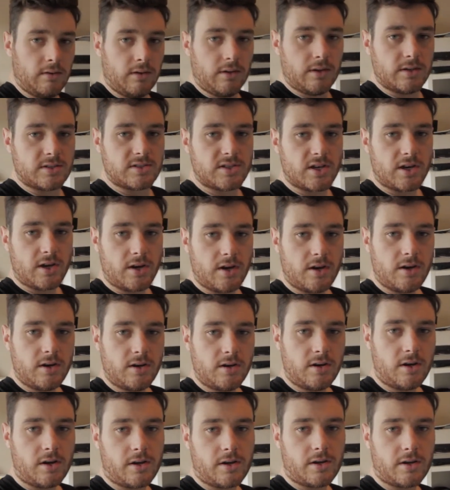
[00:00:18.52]
So
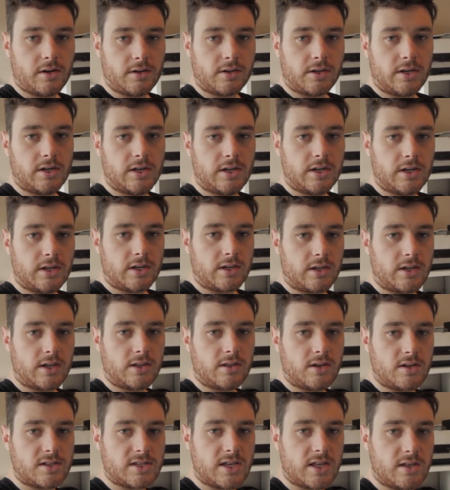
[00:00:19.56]
I'm going to get
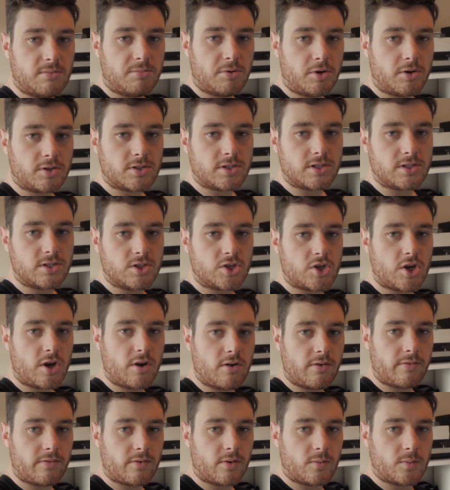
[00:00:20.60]
those out of the box and show
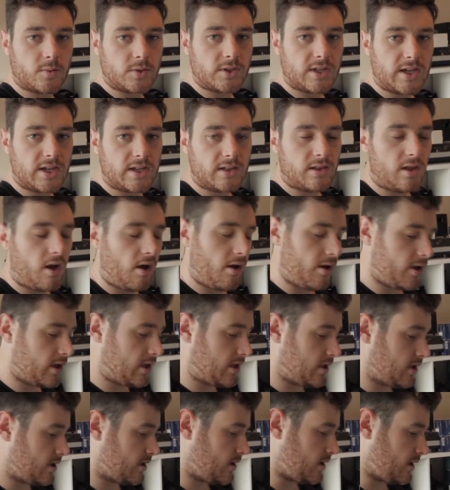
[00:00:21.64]
everyone what they like.
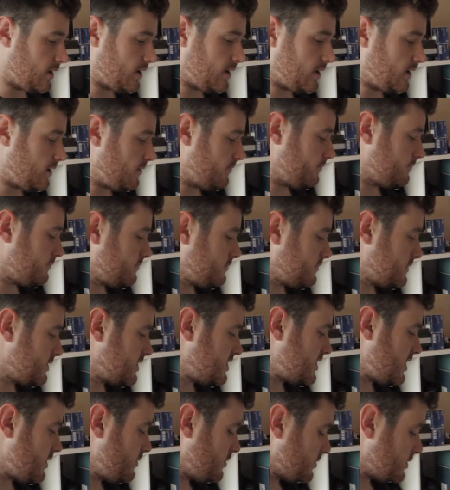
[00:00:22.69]

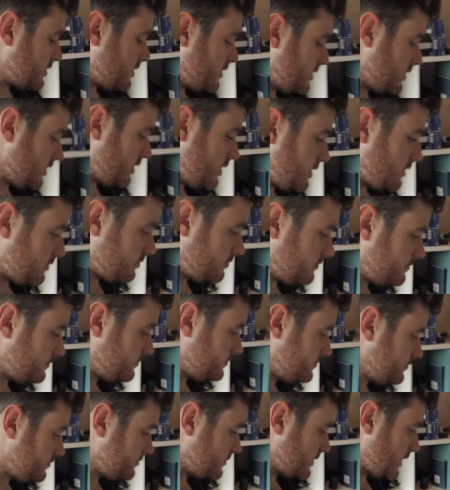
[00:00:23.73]
See what the,
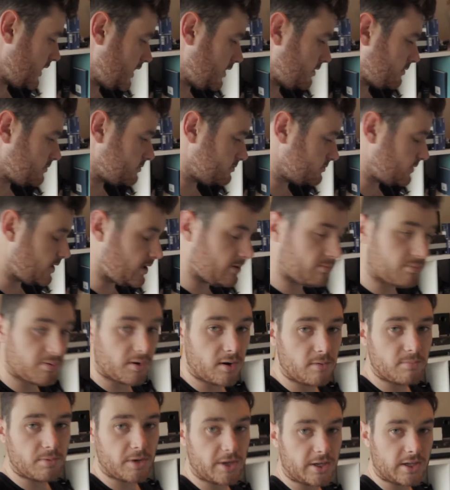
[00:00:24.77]
how Pro
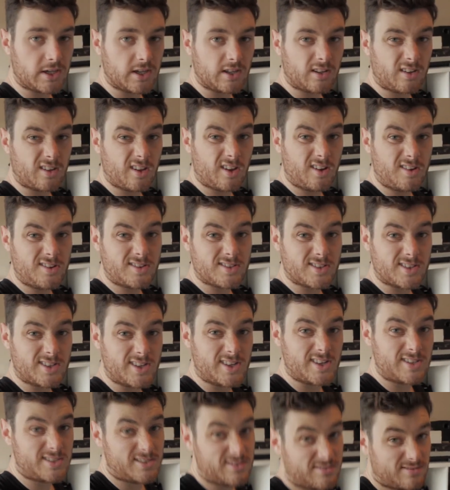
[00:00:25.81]
Bike Kit goes, I
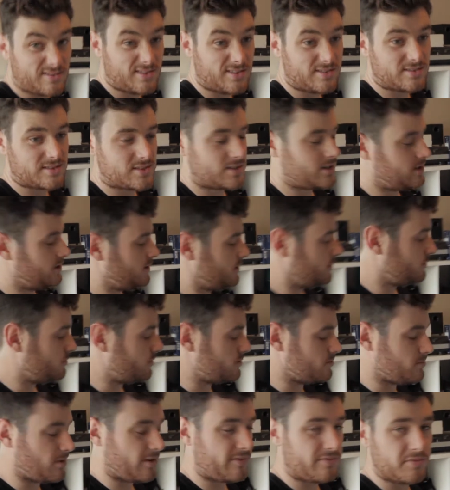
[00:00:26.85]
guess. That's one
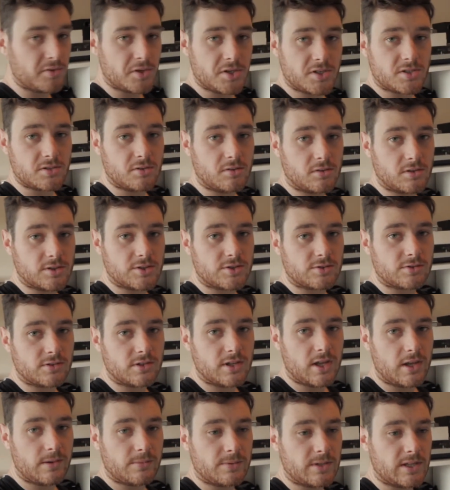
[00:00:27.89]
of my first orders through
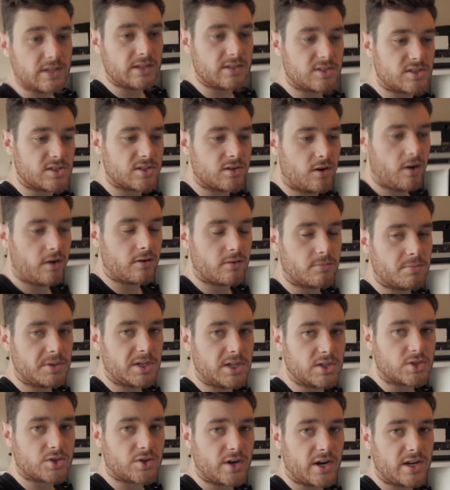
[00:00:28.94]
them. And then tonight will be a
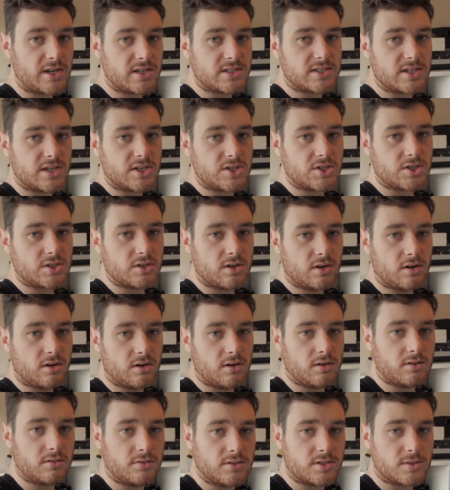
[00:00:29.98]
trainer session
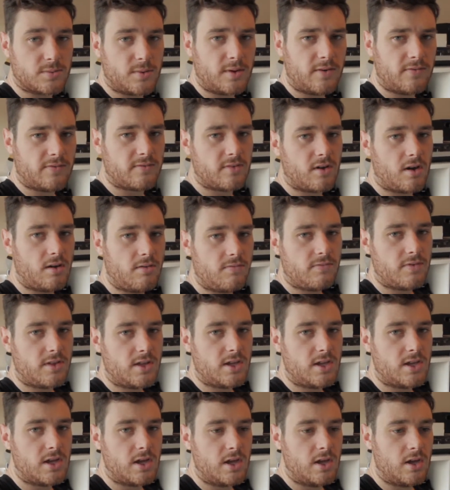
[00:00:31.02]
on Zwift, hopefully.